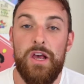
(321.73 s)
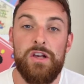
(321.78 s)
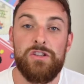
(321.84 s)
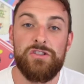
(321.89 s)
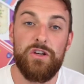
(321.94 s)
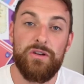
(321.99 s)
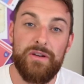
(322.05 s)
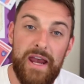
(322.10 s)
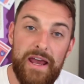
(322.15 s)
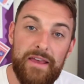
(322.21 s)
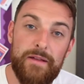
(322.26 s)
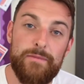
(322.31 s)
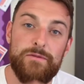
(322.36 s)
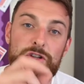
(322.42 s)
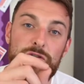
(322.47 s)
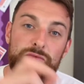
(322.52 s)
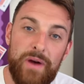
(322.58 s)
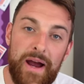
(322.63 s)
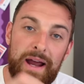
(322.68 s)
So get them
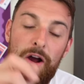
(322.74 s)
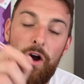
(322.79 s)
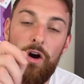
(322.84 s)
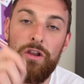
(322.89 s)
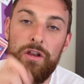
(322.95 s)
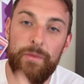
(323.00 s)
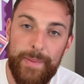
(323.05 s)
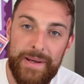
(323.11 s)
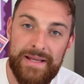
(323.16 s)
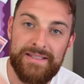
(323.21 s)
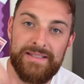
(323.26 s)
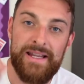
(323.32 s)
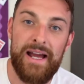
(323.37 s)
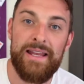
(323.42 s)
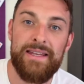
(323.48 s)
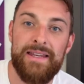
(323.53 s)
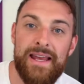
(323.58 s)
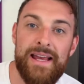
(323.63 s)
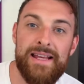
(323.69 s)
to write all the best
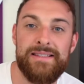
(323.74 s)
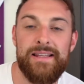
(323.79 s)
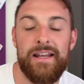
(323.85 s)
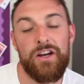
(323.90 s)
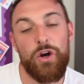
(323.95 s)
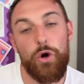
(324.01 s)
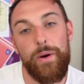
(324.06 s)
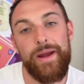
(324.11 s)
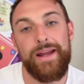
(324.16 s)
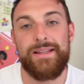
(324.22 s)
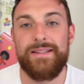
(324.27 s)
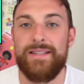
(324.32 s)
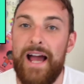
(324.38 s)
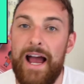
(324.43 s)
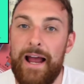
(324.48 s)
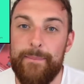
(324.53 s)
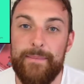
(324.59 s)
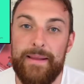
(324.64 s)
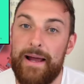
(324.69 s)
ideas in a quick
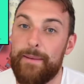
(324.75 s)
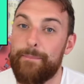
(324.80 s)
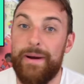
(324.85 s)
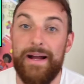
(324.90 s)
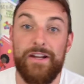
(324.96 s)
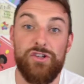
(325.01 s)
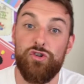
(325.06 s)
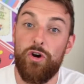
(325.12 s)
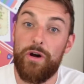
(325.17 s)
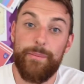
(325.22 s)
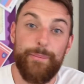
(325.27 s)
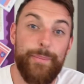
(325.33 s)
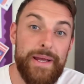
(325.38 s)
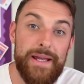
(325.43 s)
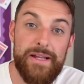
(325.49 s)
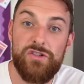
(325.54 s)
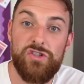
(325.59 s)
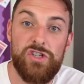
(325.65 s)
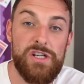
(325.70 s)
timeline by drawing
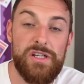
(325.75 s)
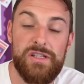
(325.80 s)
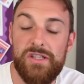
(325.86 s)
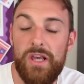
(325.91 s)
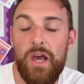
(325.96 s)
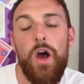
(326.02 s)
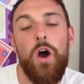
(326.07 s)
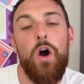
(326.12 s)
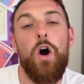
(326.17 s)
pictures